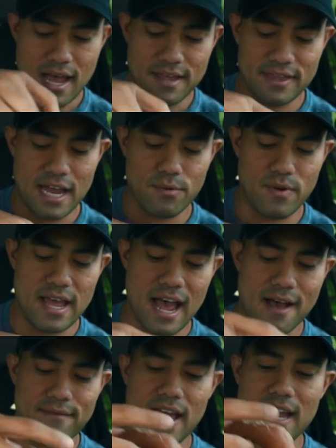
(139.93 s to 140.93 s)
And then we
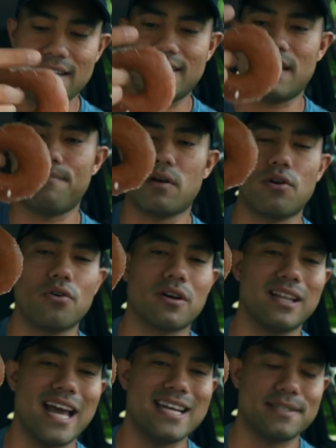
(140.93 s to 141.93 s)
have a typical
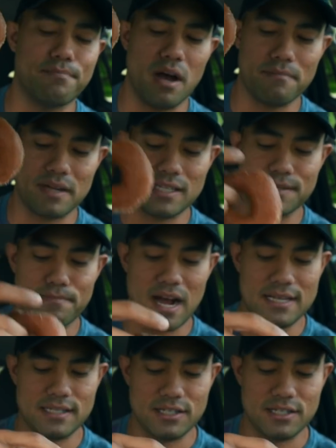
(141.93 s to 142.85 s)
glazed pumpkin spice